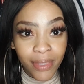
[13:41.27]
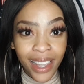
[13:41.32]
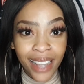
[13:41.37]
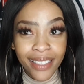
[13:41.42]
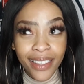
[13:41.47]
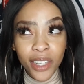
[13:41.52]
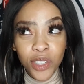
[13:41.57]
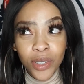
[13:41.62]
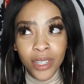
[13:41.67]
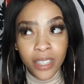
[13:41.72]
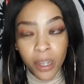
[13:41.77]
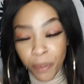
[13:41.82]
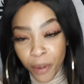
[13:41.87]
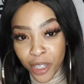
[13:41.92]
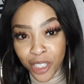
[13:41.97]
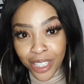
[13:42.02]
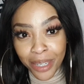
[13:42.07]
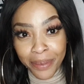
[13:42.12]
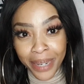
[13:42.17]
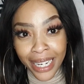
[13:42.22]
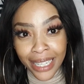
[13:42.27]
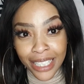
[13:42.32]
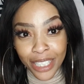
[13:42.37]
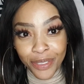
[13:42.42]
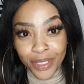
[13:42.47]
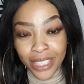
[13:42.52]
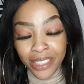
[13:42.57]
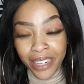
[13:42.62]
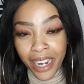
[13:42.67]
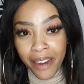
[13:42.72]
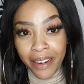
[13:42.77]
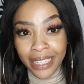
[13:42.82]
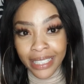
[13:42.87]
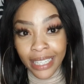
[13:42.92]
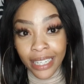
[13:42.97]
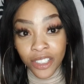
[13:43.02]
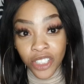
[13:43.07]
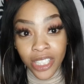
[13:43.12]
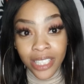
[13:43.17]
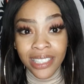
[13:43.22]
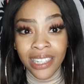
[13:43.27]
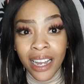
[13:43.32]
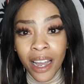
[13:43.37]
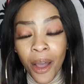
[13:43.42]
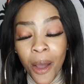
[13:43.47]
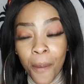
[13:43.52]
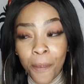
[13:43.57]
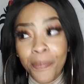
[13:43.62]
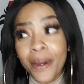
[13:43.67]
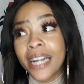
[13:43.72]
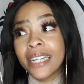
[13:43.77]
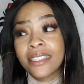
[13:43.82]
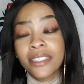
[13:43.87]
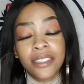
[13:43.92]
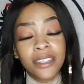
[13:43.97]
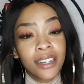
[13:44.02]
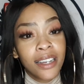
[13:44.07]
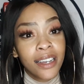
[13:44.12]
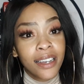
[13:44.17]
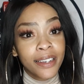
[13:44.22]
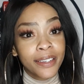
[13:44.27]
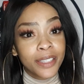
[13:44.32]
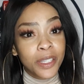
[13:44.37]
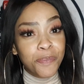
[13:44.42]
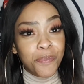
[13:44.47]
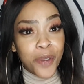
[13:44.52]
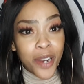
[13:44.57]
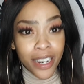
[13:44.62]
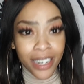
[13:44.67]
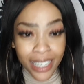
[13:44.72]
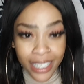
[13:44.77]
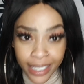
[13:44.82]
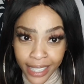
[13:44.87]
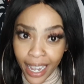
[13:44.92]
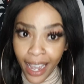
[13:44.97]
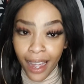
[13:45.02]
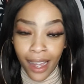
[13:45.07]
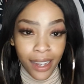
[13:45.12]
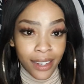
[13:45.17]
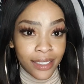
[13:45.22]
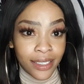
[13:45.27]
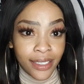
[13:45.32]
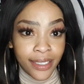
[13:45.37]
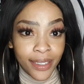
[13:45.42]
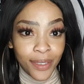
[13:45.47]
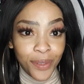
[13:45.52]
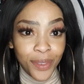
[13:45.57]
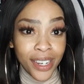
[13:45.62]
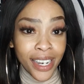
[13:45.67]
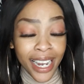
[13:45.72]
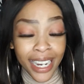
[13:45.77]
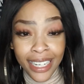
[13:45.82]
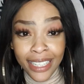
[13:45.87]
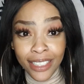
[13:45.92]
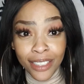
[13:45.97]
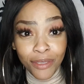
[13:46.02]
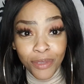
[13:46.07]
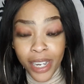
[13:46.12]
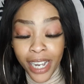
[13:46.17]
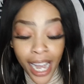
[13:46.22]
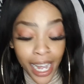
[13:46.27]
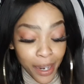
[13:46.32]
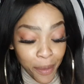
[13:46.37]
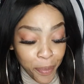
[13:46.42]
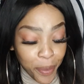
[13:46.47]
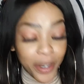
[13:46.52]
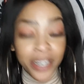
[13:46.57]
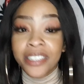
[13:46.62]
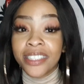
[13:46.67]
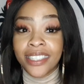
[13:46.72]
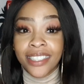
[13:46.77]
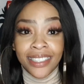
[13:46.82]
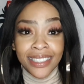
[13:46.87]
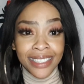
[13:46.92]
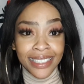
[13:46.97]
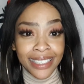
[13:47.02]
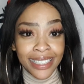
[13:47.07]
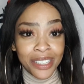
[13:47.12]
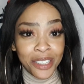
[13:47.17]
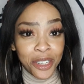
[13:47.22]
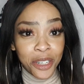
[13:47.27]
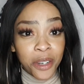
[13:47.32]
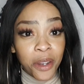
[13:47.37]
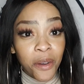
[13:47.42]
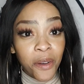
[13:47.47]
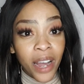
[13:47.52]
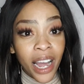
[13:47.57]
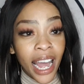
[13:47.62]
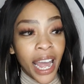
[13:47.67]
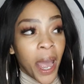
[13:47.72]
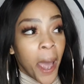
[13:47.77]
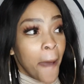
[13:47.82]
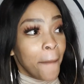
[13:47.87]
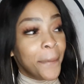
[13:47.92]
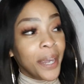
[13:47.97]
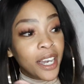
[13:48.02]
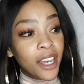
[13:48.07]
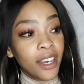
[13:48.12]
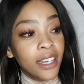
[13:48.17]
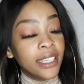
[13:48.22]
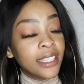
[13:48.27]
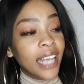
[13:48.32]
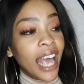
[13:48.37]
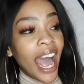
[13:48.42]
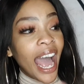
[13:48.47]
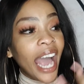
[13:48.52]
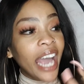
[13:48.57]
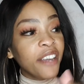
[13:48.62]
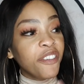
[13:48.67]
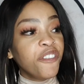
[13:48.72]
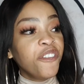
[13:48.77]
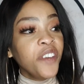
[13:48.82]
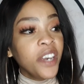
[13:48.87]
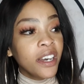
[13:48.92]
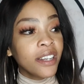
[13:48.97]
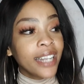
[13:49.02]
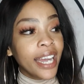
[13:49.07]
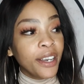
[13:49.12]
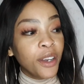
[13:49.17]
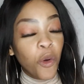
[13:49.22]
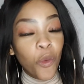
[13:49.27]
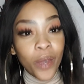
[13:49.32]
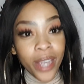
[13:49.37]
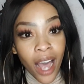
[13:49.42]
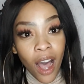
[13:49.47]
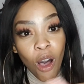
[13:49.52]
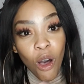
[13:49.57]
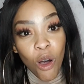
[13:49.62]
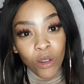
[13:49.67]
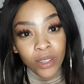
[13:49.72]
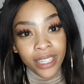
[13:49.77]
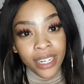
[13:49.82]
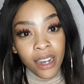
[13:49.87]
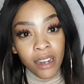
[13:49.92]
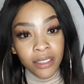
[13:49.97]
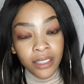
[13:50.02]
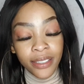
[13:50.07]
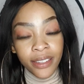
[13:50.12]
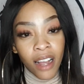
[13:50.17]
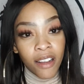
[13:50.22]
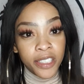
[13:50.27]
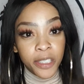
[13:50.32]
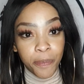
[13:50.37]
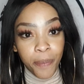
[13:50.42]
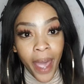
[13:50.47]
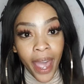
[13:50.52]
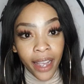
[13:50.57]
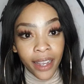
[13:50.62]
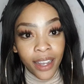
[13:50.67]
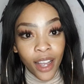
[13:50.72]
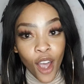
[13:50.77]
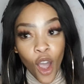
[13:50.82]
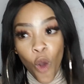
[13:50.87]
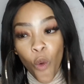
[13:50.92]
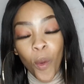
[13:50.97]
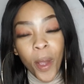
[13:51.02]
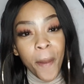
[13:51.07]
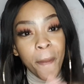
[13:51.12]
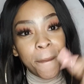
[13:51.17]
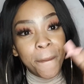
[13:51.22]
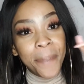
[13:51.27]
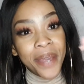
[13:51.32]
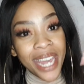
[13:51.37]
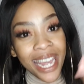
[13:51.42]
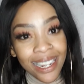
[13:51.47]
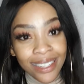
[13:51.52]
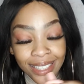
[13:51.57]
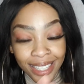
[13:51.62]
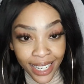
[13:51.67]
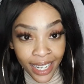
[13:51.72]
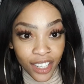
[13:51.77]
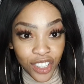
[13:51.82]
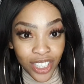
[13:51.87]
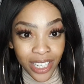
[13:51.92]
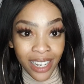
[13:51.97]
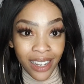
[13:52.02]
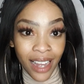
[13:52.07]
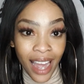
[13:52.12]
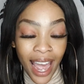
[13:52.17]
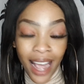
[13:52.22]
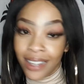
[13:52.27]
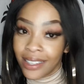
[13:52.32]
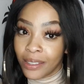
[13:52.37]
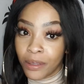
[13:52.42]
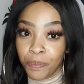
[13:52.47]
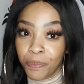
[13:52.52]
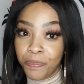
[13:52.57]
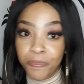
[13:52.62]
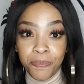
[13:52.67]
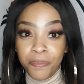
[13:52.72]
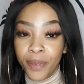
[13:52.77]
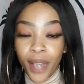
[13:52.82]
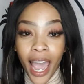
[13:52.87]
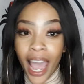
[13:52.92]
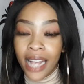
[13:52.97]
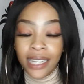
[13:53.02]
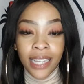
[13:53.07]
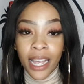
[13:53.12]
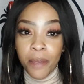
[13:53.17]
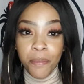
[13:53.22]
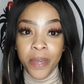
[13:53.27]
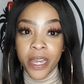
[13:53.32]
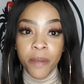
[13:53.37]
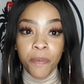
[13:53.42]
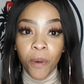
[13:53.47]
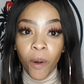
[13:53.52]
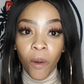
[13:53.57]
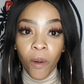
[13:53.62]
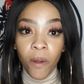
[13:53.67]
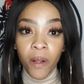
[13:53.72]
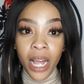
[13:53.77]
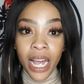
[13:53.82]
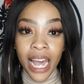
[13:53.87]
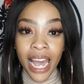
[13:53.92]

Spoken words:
This was supposed to be a different diary session, but Spirit is here. We gotta preach, because I feel that we are holding ourselves back. We've been teaching as a people.